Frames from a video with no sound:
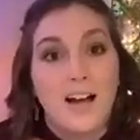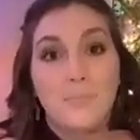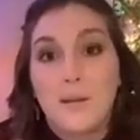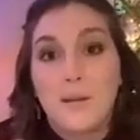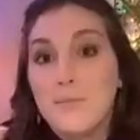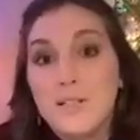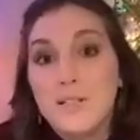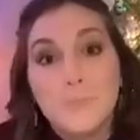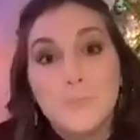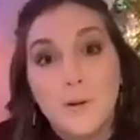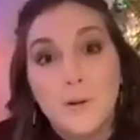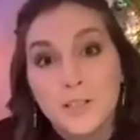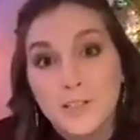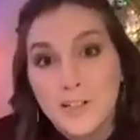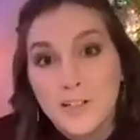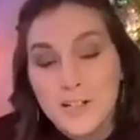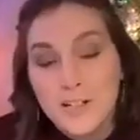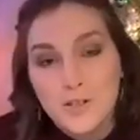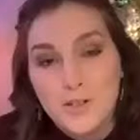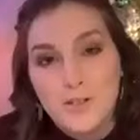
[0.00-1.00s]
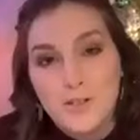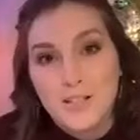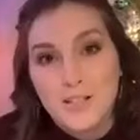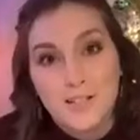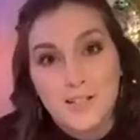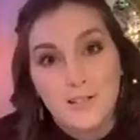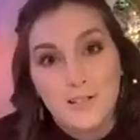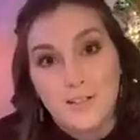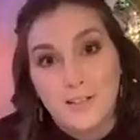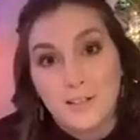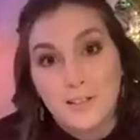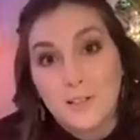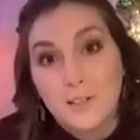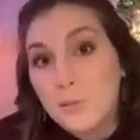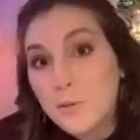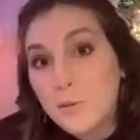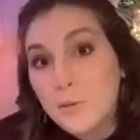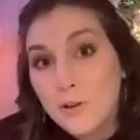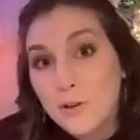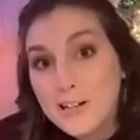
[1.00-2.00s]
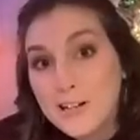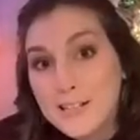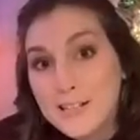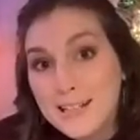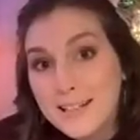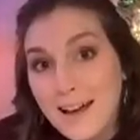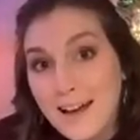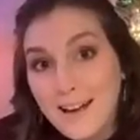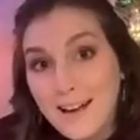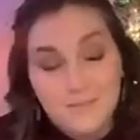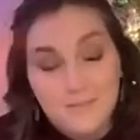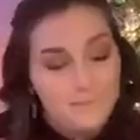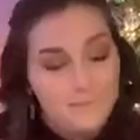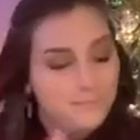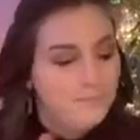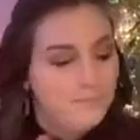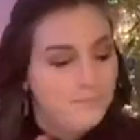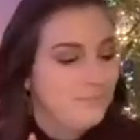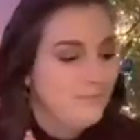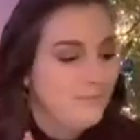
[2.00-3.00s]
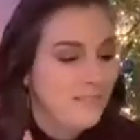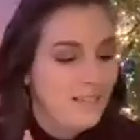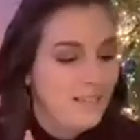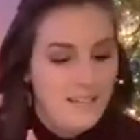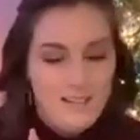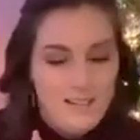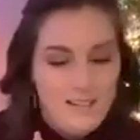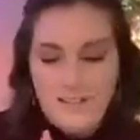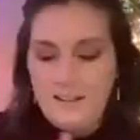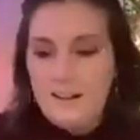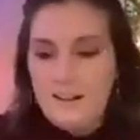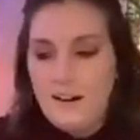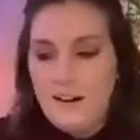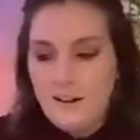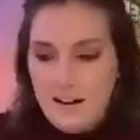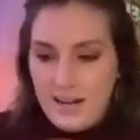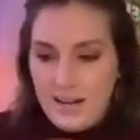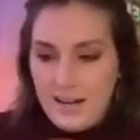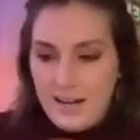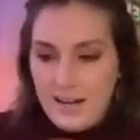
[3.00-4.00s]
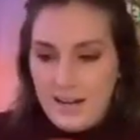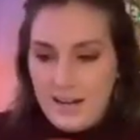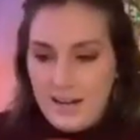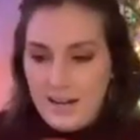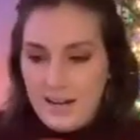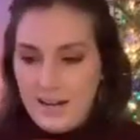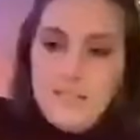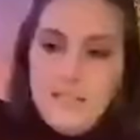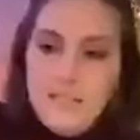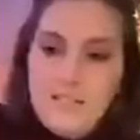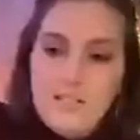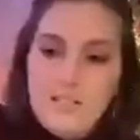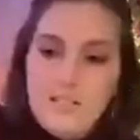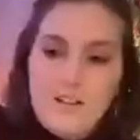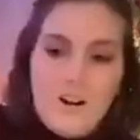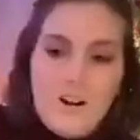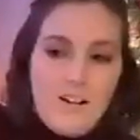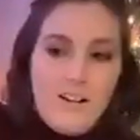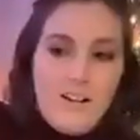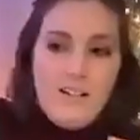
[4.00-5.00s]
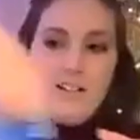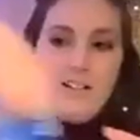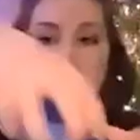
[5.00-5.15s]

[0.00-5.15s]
maybe spark your interest to look a little bit more into that. All right, let's get started.